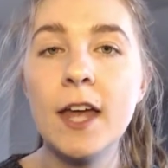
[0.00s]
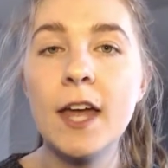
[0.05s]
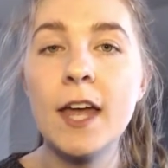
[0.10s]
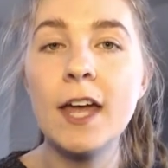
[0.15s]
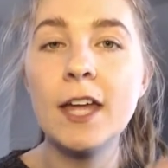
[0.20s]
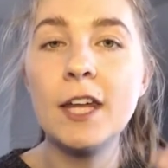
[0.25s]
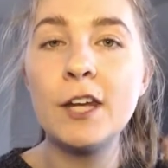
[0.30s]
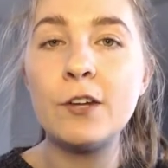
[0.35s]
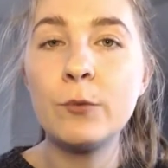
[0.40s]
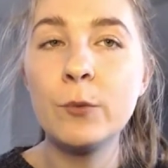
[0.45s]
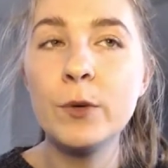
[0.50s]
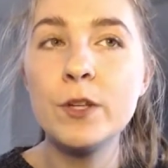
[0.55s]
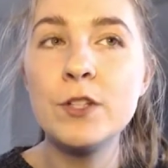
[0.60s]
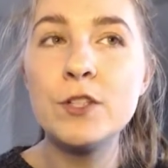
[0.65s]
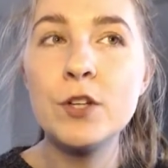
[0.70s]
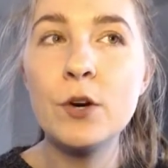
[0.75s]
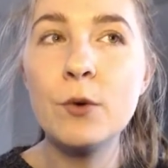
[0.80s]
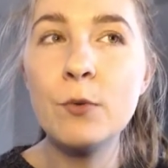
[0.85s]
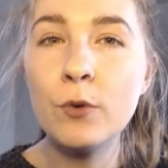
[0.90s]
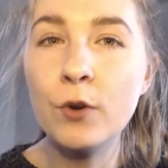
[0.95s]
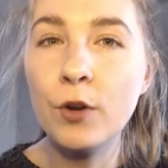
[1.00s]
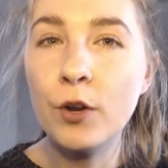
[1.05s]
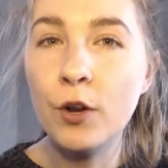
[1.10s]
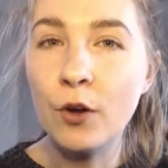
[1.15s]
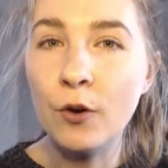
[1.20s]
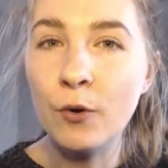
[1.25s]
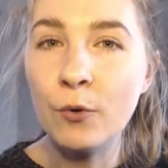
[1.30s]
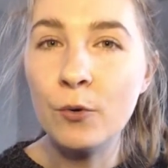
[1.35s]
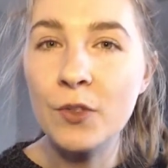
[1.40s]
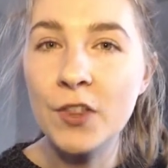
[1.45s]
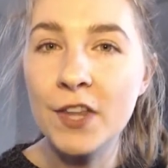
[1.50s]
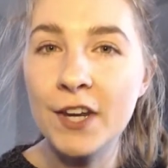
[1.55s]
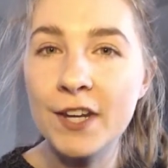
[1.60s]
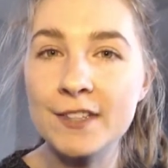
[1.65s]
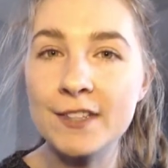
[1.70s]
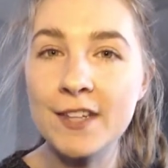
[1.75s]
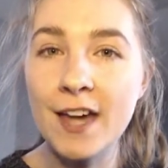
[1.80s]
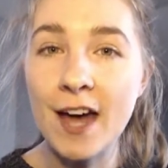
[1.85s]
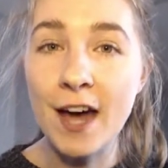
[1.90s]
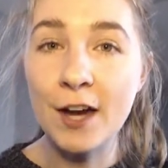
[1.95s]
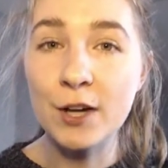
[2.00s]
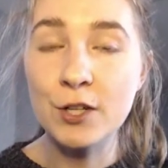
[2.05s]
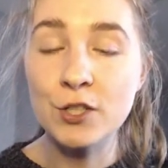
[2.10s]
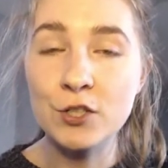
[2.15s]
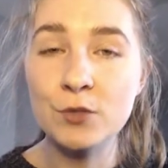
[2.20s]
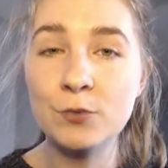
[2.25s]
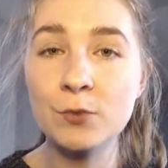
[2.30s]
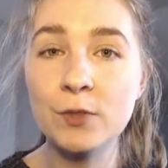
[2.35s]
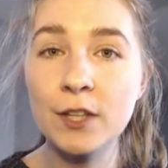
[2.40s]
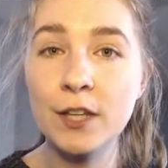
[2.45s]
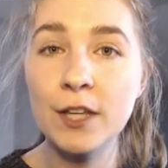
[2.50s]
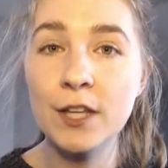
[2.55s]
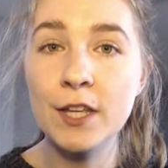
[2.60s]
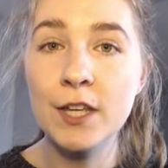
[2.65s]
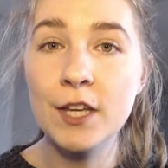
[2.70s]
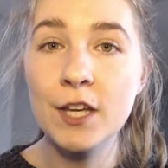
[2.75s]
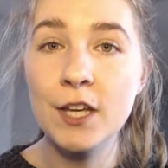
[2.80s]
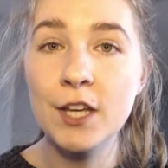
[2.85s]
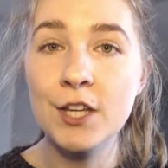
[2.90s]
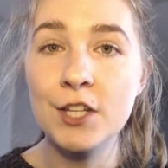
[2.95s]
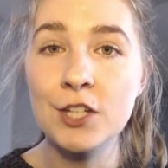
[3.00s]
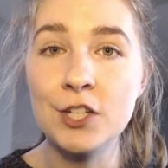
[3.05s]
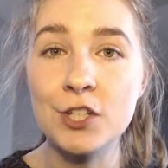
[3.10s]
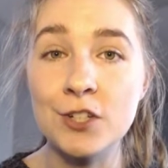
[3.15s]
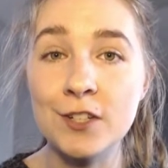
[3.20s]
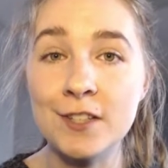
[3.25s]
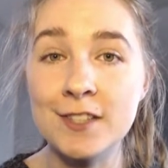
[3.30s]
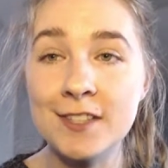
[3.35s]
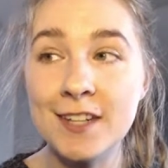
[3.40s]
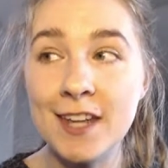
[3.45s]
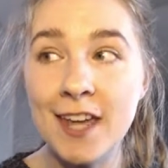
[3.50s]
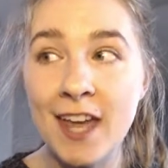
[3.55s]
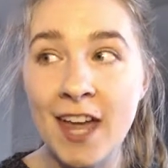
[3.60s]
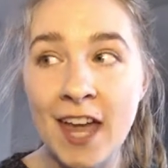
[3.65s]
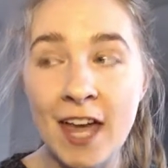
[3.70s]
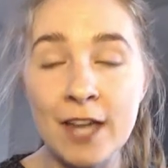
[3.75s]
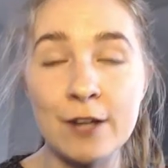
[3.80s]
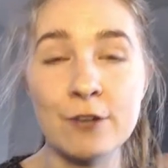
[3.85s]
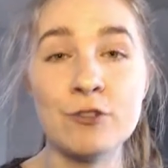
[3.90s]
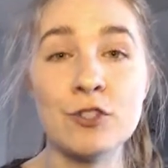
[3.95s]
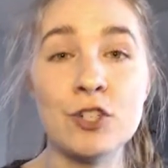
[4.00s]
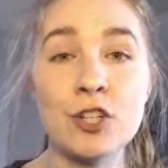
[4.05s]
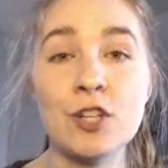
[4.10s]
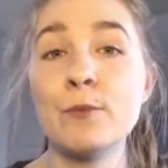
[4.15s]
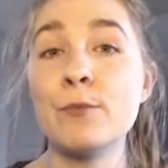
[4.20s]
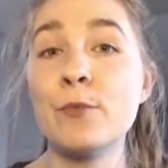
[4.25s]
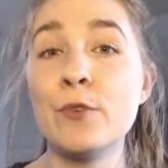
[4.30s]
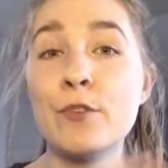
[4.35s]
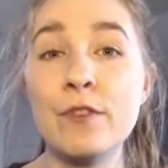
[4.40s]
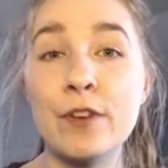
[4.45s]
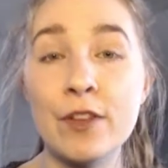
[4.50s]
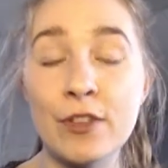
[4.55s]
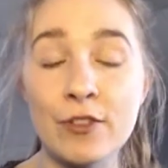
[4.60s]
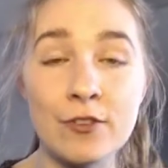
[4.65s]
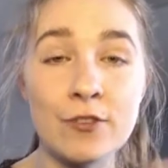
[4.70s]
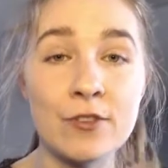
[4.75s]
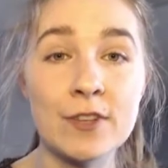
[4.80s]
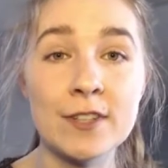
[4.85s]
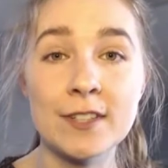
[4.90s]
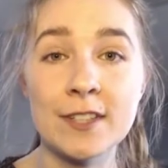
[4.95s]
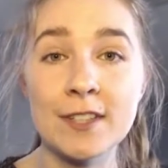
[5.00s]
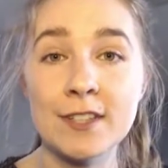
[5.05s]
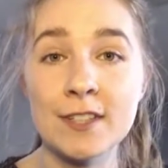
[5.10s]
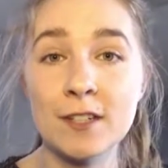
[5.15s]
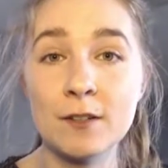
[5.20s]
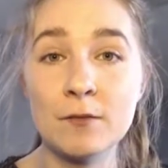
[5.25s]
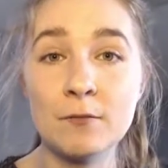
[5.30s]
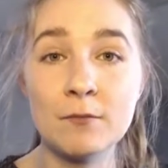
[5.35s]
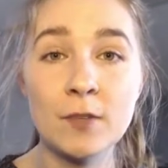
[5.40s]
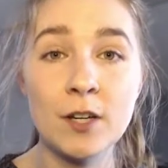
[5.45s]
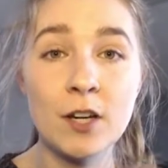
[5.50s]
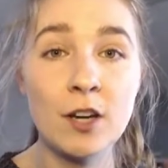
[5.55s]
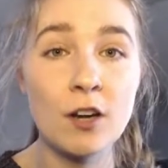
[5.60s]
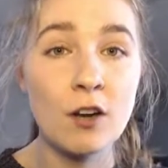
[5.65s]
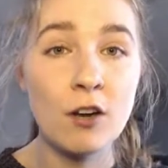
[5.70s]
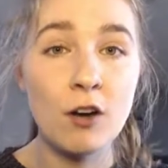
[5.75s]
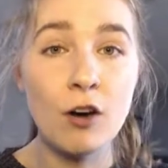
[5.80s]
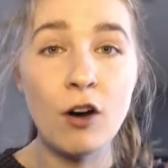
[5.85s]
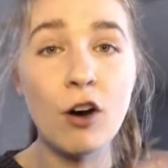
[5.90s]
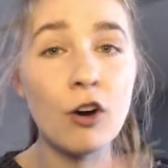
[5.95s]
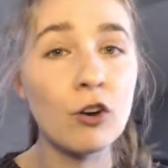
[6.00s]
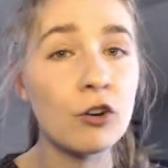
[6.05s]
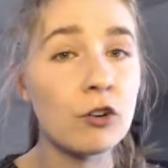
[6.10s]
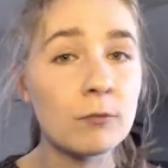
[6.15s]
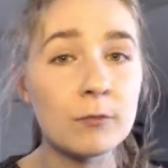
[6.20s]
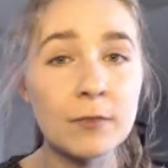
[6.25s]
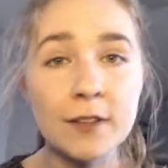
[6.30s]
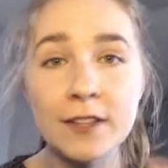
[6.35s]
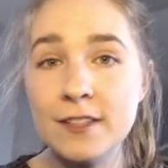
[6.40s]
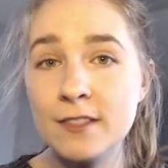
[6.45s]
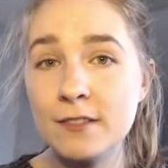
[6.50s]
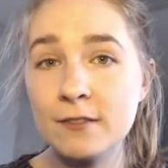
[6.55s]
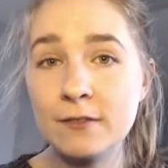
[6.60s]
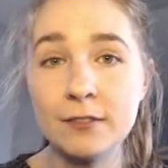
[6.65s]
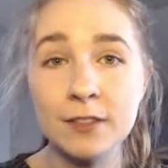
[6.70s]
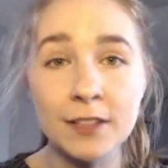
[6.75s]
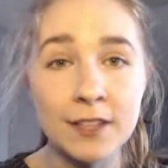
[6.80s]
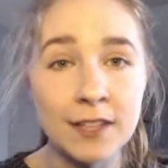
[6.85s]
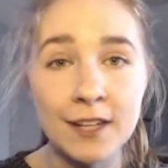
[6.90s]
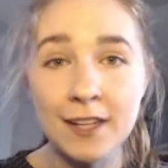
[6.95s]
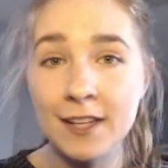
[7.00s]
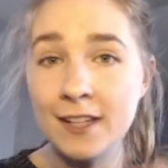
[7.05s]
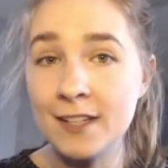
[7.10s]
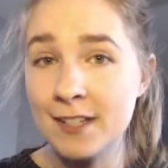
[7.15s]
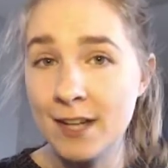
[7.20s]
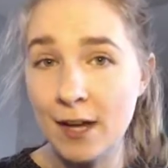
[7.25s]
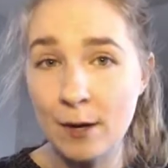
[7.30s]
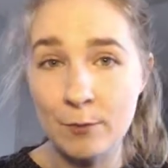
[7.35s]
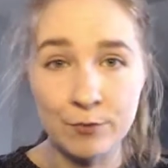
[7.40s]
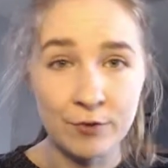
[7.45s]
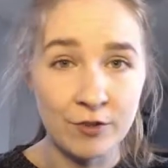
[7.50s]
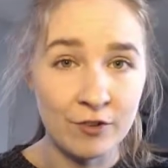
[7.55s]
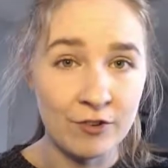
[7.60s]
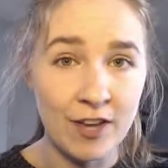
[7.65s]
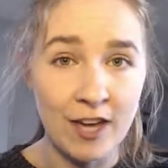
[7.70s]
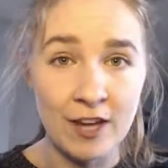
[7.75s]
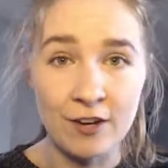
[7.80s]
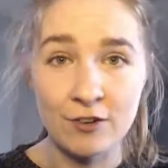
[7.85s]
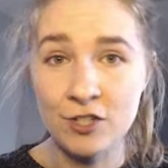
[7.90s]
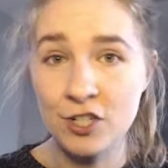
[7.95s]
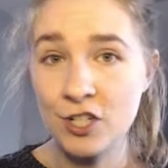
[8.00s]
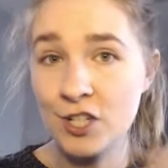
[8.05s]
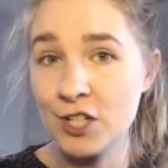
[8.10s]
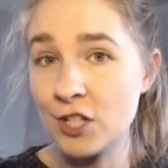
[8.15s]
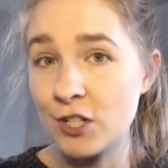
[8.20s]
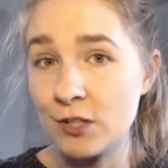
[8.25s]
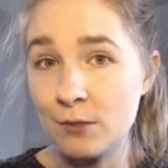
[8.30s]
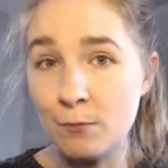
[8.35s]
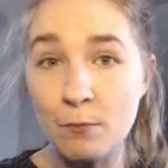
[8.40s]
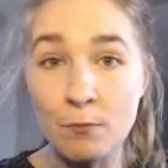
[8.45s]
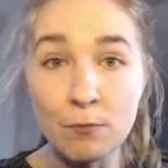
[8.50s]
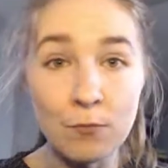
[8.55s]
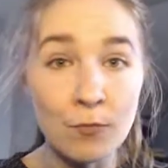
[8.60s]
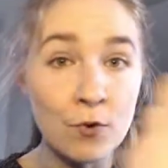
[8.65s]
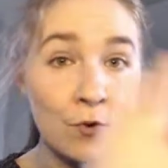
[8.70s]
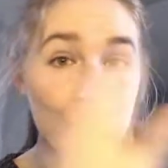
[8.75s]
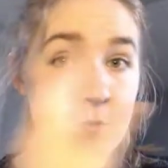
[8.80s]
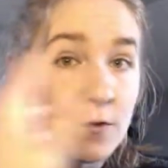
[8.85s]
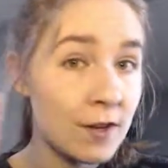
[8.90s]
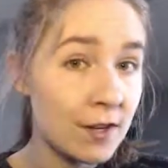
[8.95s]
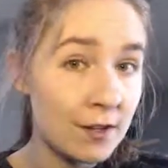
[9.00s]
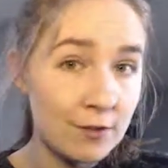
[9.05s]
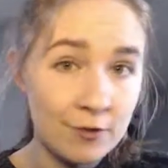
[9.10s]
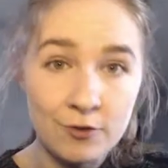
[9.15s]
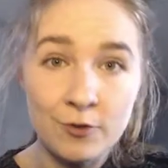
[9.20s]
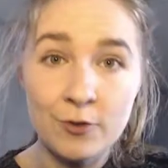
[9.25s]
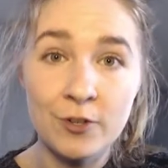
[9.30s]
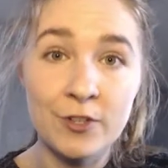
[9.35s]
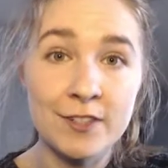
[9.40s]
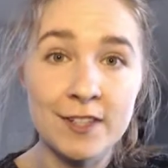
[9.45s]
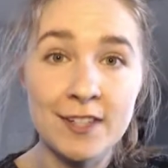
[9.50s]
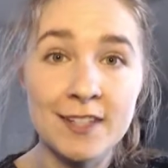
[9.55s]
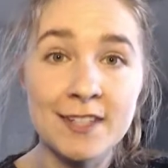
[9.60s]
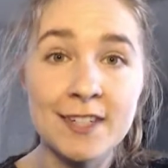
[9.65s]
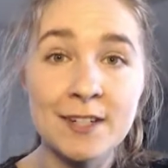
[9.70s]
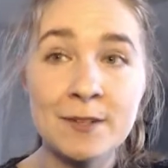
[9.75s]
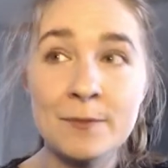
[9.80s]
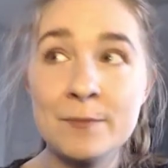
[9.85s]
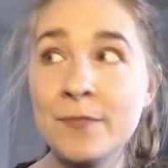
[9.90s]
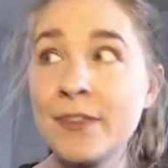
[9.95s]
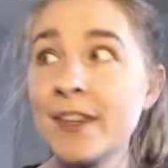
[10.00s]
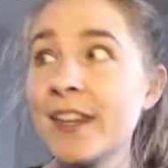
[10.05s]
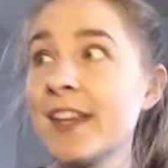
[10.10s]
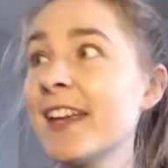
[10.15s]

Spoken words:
And if we don't know that it's actually just energy moving through the system, harmless, fleeting, temporary energy just moving through our system,